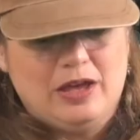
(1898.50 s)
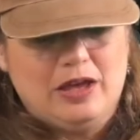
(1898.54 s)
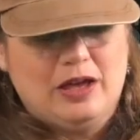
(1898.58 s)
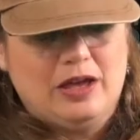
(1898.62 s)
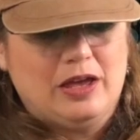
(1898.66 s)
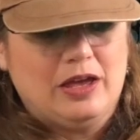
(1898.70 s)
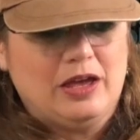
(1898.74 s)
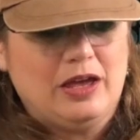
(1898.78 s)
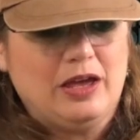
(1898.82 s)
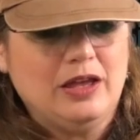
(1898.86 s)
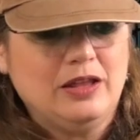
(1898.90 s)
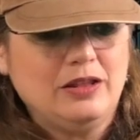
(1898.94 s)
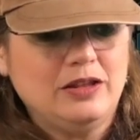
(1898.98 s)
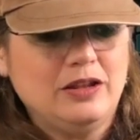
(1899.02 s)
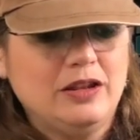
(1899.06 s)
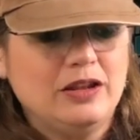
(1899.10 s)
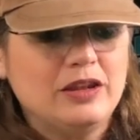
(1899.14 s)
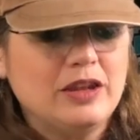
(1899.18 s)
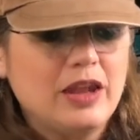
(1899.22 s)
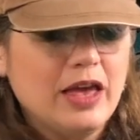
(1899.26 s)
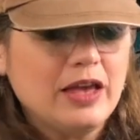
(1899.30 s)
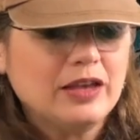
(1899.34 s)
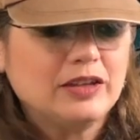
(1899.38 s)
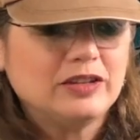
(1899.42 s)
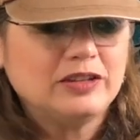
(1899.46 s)
In the
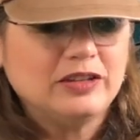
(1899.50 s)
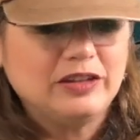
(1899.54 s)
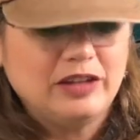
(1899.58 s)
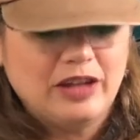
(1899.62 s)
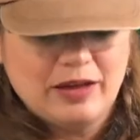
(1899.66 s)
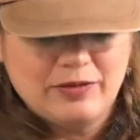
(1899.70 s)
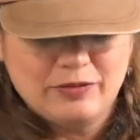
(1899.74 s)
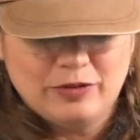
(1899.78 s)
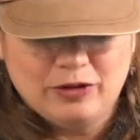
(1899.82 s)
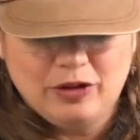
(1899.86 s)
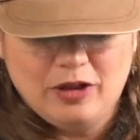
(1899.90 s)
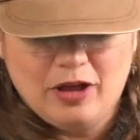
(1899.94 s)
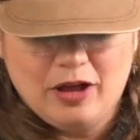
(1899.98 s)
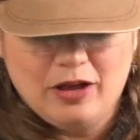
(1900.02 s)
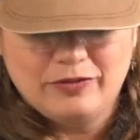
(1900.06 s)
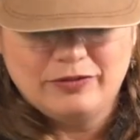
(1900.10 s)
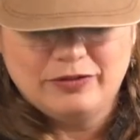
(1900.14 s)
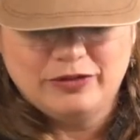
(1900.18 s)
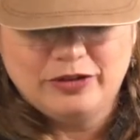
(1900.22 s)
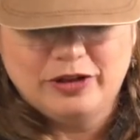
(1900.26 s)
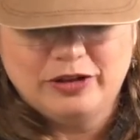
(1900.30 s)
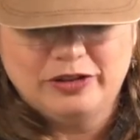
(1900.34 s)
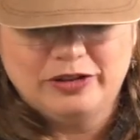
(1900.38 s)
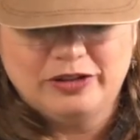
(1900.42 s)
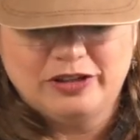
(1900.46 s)
next level
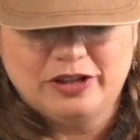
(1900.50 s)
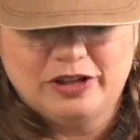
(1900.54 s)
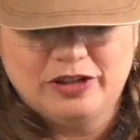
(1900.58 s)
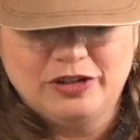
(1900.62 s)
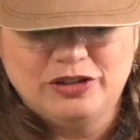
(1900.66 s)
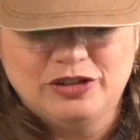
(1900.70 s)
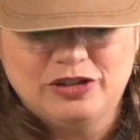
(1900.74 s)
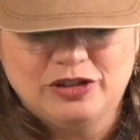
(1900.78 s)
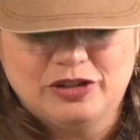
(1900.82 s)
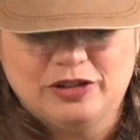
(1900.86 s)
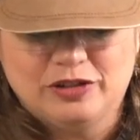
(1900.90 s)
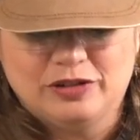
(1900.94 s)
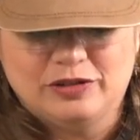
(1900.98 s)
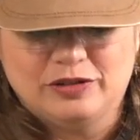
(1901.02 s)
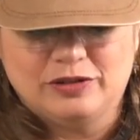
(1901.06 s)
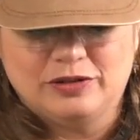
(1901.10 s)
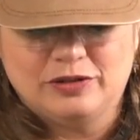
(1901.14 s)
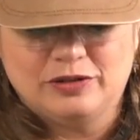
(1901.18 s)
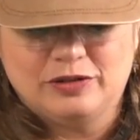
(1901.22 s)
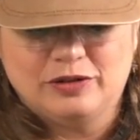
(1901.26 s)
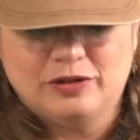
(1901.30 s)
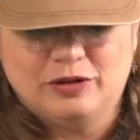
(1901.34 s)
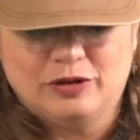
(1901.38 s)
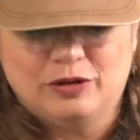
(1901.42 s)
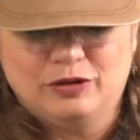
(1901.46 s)
of the dungeon,
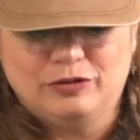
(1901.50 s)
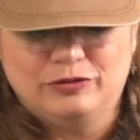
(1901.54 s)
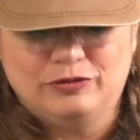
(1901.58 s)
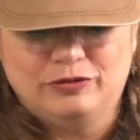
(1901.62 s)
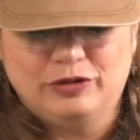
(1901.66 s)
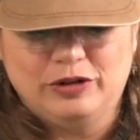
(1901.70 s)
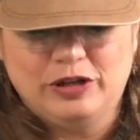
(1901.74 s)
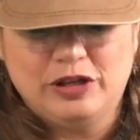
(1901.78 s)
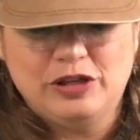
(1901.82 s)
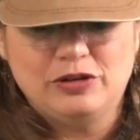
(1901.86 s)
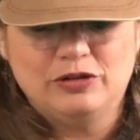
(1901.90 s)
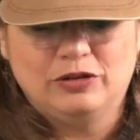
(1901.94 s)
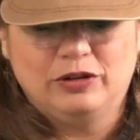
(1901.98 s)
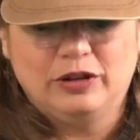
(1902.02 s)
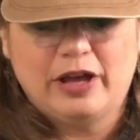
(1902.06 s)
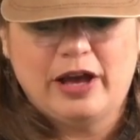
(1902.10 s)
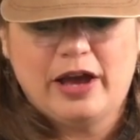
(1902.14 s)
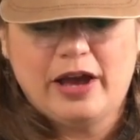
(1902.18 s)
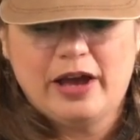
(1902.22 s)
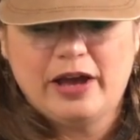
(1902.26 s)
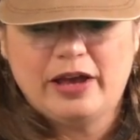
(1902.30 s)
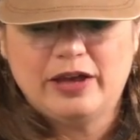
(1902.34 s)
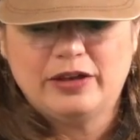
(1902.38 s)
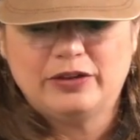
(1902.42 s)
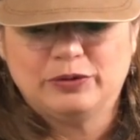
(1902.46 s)
hopefully you
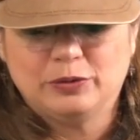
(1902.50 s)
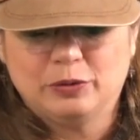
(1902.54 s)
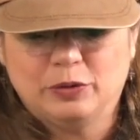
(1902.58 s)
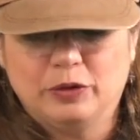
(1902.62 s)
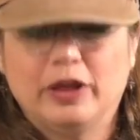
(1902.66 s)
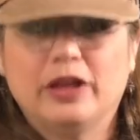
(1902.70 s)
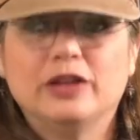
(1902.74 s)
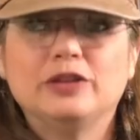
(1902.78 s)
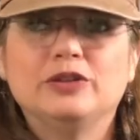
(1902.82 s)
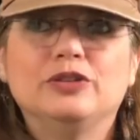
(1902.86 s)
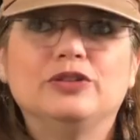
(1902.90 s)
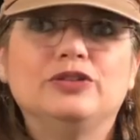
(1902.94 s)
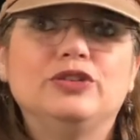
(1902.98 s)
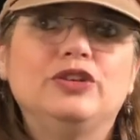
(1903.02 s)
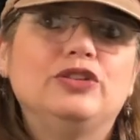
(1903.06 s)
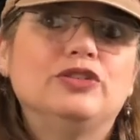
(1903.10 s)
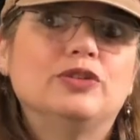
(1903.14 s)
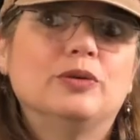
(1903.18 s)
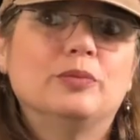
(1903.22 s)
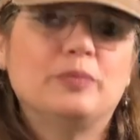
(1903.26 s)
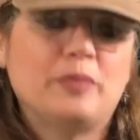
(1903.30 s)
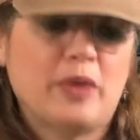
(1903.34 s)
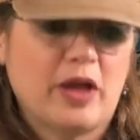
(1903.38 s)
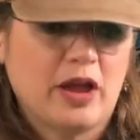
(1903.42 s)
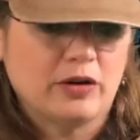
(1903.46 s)
guys will get to see
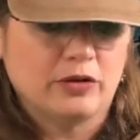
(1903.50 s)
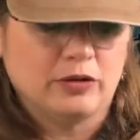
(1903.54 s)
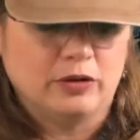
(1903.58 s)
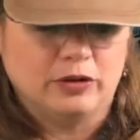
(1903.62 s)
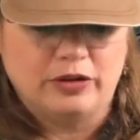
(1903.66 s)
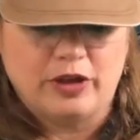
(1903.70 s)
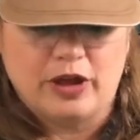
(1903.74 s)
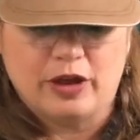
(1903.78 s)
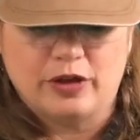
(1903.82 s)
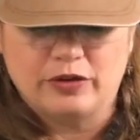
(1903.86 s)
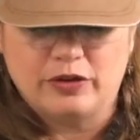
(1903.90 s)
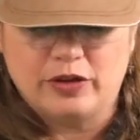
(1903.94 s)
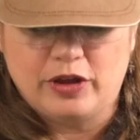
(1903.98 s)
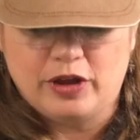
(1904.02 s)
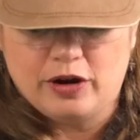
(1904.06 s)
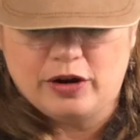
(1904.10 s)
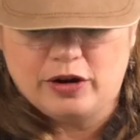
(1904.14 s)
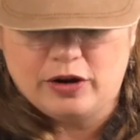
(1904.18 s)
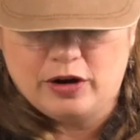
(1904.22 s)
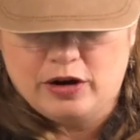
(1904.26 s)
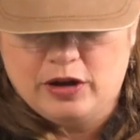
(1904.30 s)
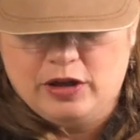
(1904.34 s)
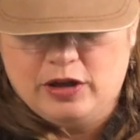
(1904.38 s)
some peril down there.